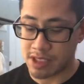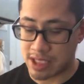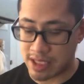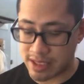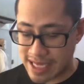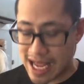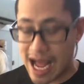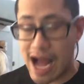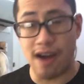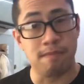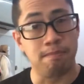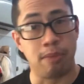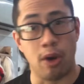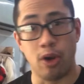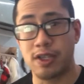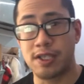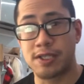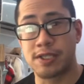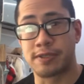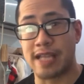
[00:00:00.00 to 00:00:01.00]
Now, a
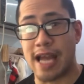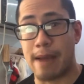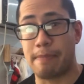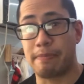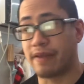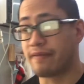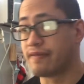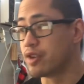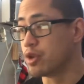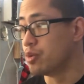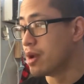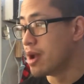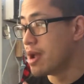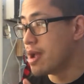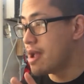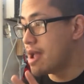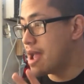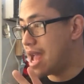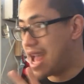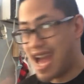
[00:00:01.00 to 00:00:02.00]
bonus step, if you
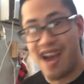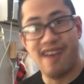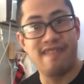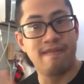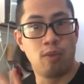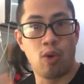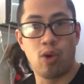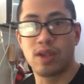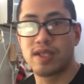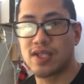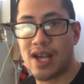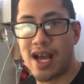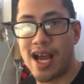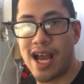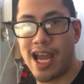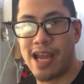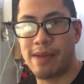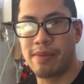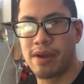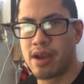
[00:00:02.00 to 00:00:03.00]
have more
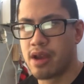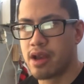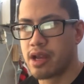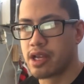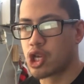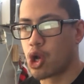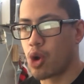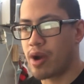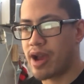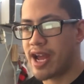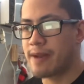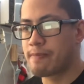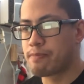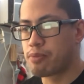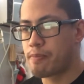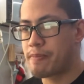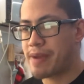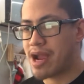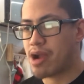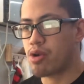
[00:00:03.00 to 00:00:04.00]
time, go ahead and
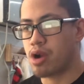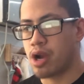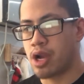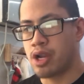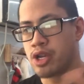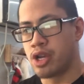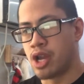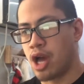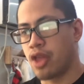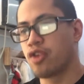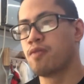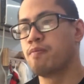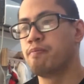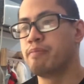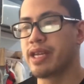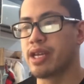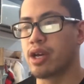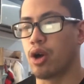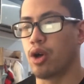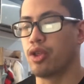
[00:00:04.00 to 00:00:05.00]
prepare another
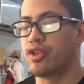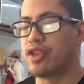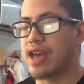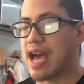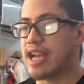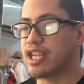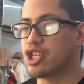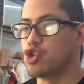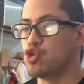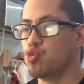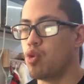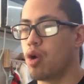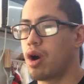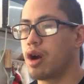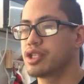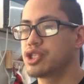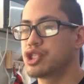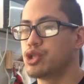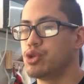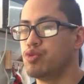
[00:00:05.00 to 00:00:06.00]
meal that you
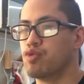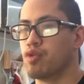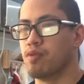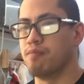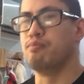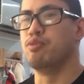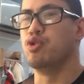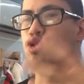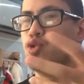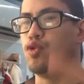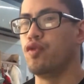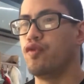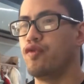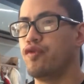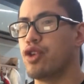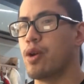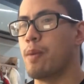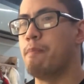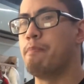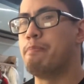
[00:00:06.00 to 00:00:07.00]
want to
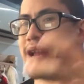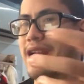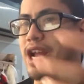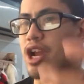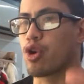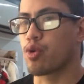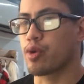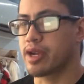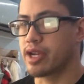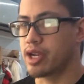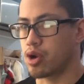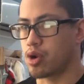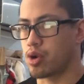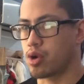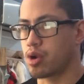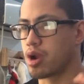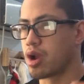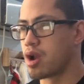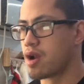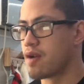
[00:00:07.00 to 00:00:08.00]
remove the
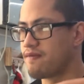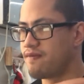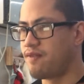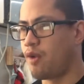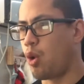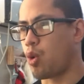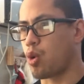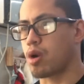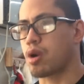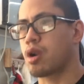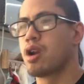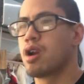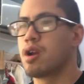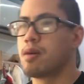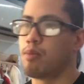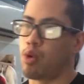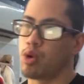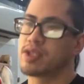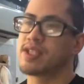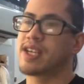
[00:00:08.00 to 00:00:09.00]
barrier for.
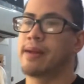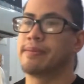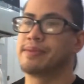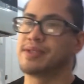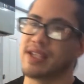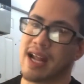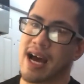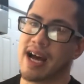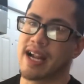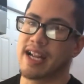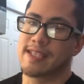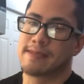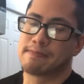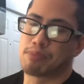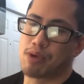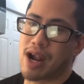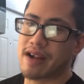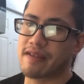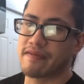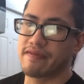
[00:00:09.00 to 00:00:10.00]
More times than not, it's
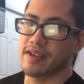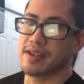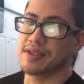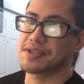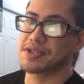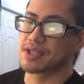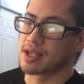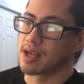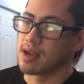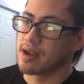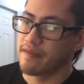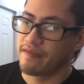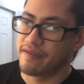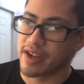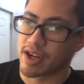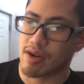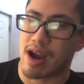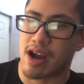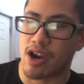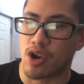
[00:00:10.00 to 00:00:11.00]
breakfast.
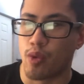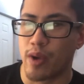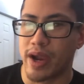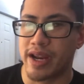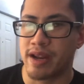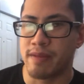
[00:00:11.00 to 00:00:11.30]
Figure out a way to